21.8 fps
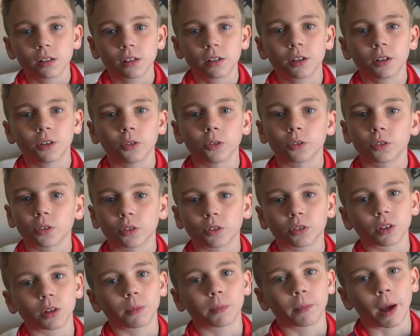There's
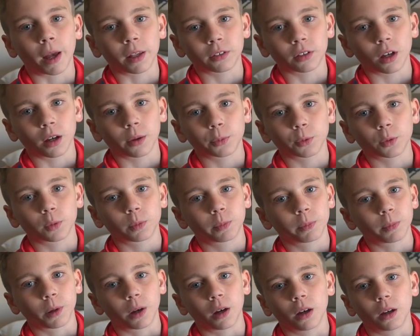some mess ups,
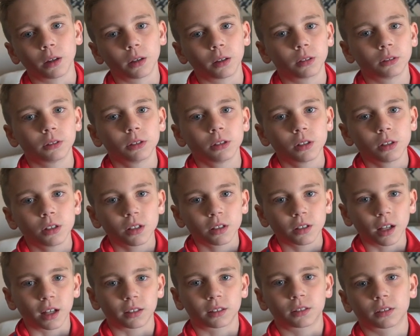but
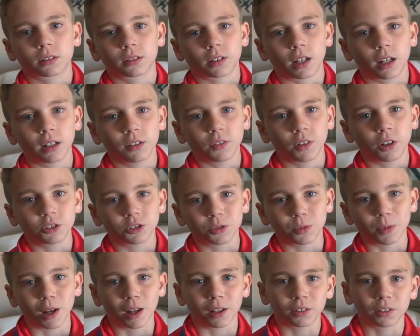that's kind of how
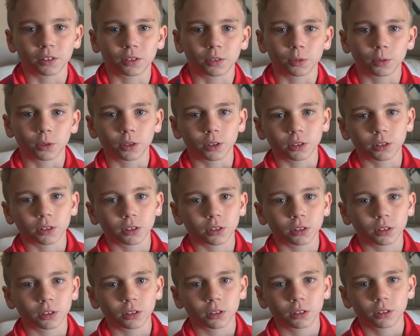gymnastics
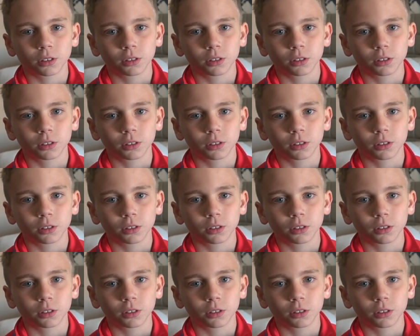works.